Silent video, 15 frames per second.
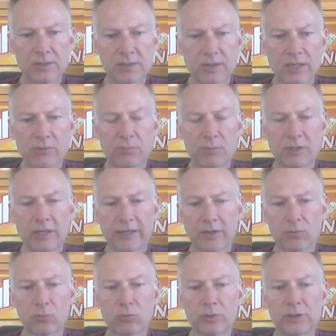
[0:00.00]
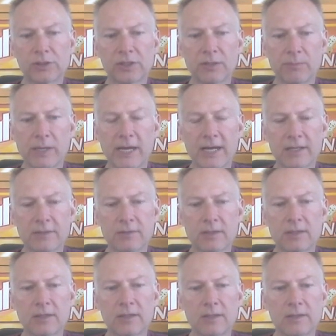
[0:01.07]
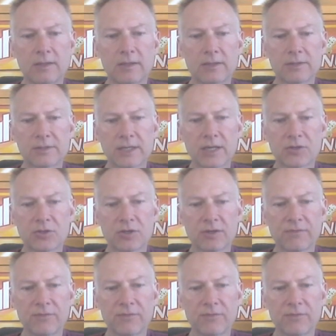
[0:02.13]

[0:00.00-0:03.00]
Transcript: So that would be like a really bad session.